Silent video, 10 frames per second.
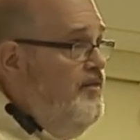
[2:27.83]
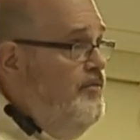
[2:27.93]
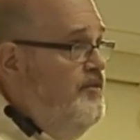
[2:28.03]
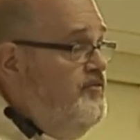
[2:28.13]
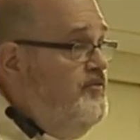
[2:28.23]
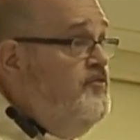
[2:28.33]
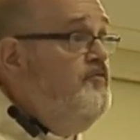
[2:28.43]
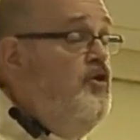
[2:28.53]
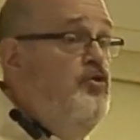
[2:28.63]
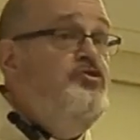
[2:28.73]
This
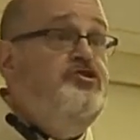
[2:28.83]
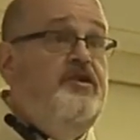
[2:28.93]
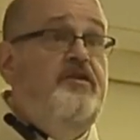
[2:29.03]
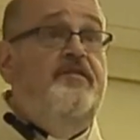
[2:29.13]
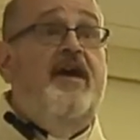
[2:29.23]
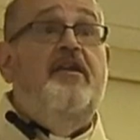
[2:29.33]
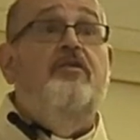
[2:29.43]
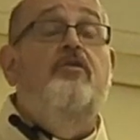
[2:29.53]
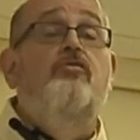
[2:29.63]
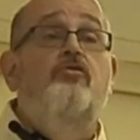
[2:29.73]
devotion that
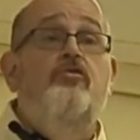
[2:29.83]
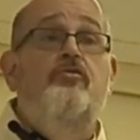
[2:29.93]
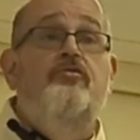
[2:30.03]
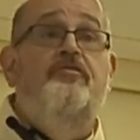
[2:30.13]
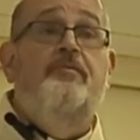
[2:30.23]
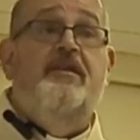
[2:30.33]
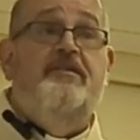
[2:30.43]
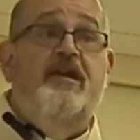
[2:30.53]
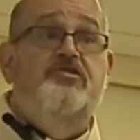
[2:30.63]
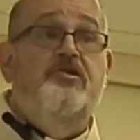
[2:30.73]
includes
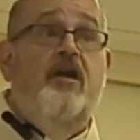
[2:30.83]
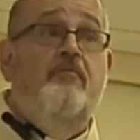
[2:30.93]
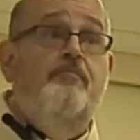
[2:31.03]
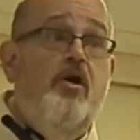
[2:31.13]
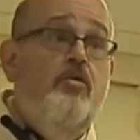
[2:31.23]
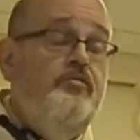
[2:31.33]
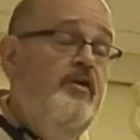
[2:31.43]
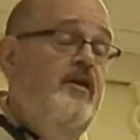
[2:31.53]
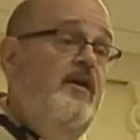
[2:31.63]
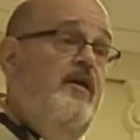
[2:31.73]
meditation on both
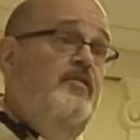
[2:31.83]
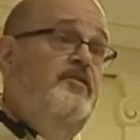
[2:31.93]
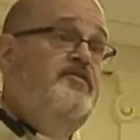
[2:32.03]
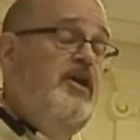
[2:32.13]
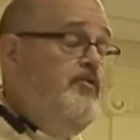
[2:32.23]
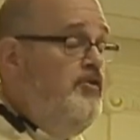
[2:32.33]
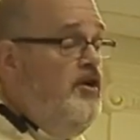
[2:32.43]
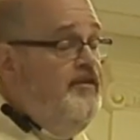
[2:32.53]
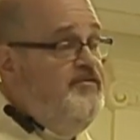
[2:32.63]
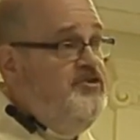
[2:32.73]
the Sacred
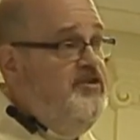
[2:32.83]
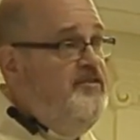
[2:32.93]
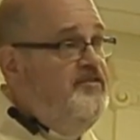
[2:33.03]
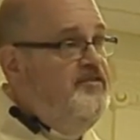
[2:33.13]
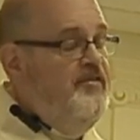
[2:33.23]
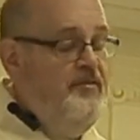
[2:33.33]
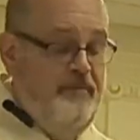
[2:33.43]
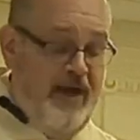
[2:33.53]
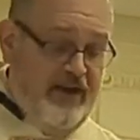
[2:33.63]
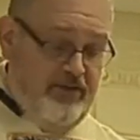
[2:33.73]
Heart of Jesus and the
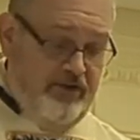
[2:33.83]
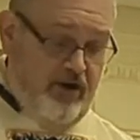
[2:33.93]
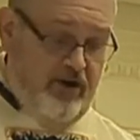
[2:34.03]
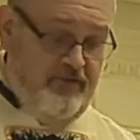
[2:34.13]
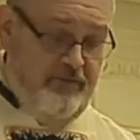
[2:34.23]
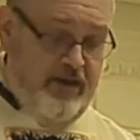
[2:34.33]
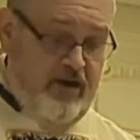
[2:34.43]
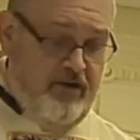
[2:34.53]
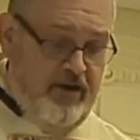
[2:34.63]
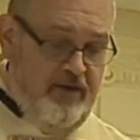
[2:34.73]
Immaculate Heart of
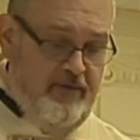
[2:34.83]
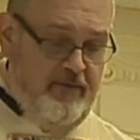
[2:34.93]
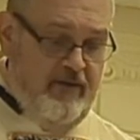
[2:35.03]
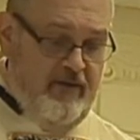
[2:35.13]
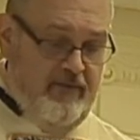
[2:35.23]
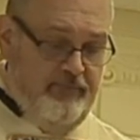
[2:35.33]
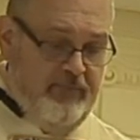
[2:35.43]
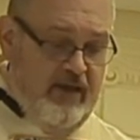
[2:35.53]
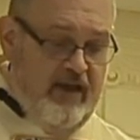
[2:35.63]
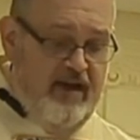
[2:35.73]
Mary.
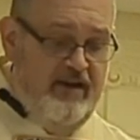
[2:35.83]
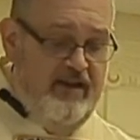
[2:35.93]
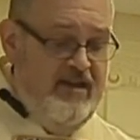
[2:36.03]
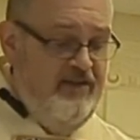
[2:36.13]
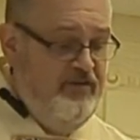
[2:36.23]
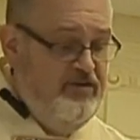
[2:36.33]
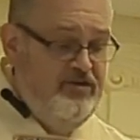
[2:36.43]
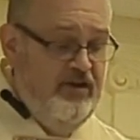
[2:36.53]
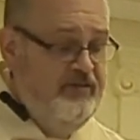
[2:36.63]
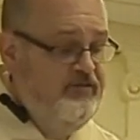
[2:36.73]
And even
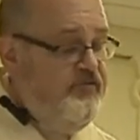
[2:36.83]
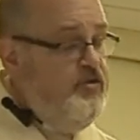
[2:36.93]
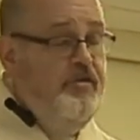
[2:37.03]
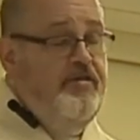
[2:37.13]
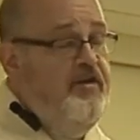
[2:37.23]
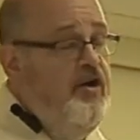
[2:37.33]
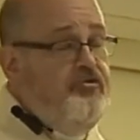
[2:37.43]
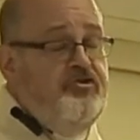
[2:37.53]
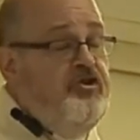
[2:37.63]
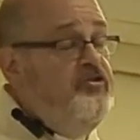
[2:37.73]
just fewer than
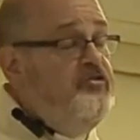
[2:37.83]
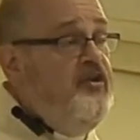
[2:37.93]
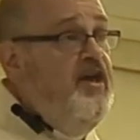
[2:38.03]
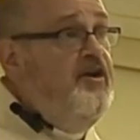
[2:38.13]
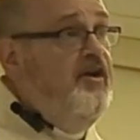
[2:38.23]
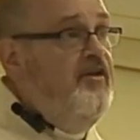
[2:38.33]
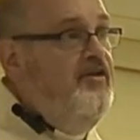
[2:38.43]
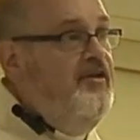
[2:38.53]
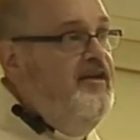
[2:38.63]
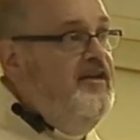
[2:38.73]
100 years later,
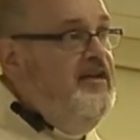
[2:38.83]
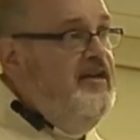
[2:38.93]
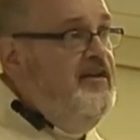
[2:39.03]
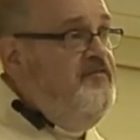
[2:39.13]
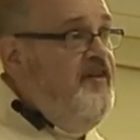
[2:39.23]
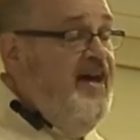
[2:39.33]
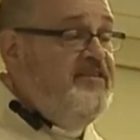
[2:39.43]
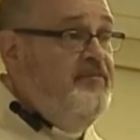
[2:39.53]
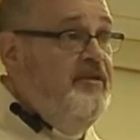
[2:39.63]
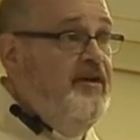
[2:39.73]
in
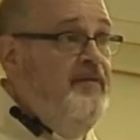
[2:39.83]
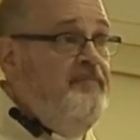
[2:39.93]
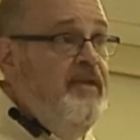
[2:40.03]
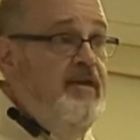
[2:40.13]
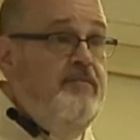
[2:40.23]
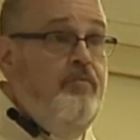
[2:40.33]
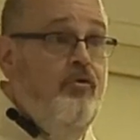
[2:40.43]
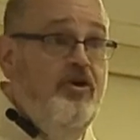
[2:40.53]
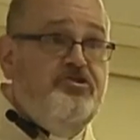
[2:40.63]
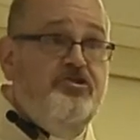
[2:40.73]
Fatima, in
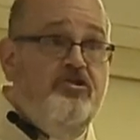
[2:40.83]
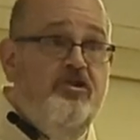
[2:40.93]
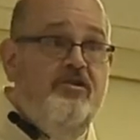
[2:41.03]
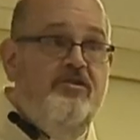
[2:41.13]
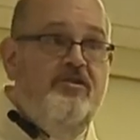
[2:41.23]
Portugal,